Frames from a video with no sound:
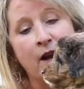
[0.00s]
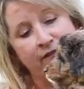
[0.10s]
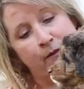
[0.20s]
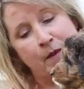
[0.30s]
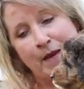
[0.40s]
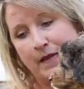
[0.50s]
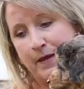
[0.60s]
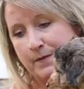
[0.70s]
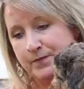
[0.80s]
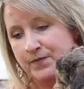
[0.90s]
want from a
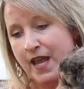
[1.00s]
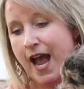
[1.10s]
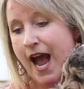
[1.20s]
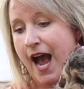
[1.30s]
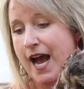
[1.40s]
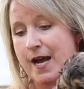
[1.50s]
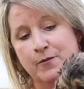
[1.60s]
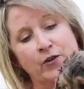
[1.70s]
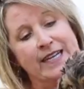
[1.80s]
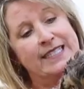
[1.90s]
baby?
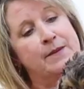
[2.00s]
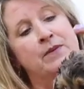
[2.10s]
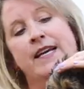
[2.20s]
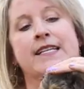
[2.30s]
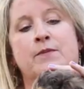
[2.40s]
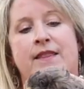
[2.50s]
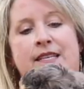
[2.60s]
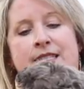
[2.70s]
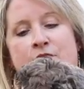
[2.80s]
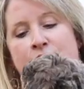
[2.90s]
Greycie plays with
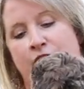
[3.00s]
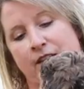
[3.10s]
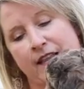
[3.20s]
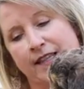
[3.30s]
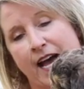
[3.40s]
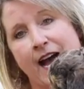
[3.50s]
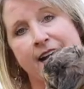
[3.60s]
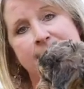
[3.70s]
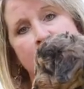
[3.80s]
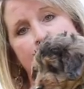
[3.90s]
this little girl a
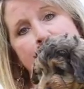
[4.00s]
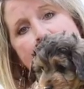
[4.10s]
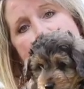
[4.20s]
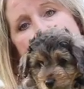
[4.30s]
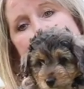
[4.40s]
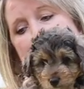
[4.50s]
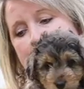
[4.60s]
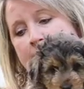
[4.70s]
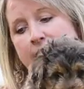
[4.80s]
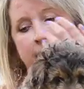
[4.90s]
lot. Her mom
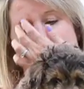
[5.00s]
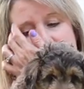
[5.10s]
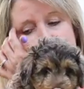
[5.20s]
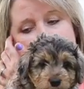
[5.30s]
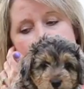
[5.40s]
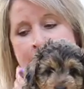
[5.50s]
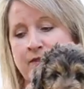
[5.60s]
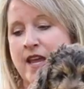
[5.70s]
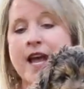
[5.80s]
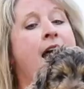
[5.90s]
really loves her.
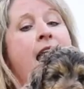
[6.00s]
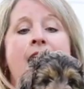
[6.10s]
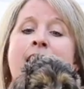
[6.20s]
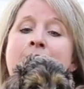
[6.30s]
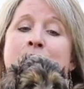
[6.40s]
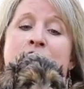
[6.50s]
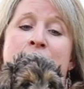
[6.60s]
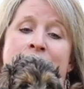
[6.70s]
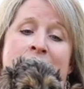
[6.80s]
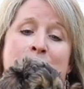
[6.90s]

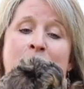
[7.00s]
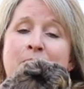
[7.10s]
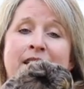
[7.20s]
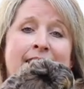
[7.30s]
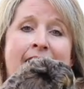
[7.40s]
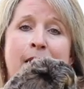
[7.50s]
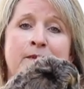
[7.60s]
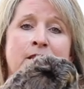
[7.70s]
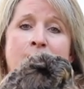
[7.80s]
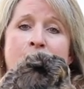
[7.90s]
She would be an
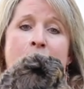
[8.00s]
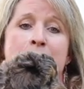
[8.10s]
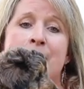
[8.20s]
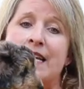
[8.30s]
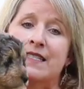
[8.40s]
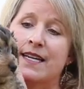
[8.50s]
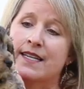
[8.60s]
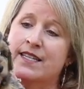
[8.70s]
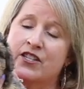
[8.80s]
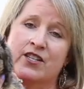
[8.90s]
absolute amazing
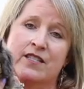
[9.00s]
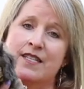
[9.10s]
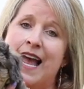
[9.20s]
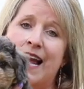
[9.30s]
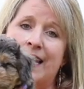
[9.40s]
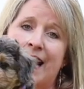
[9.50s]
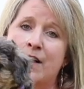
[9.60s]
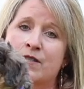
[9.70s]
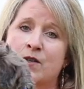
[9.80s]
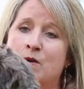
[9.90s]
addition to any
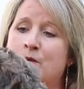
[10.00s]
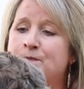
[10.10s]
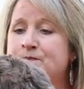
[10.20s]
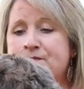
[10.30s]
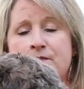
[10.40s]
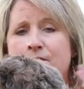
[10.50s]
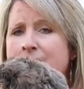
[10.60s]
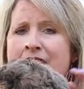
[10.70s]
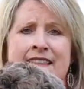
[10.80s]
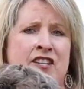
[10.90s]
household.
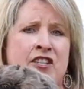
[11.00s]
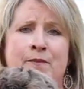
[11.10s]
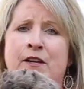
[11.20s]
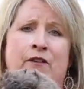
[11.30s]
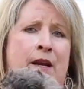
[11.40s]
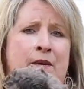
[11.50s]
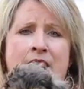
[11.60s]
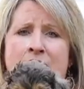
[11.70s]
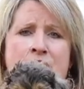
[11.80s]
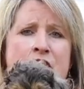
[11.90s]
I think she'd be great with
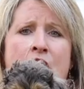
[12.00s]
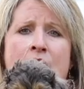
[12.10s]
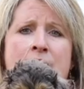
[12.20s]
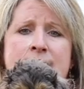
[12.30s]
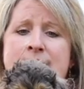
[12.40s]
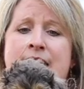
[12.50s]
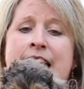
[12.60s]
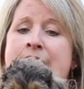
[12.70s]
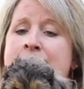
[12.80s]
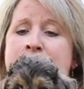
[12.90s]
other dogs.
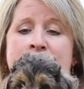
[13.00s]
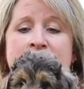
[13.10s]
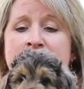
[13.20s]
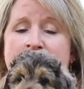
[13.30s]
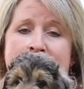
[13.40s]
She's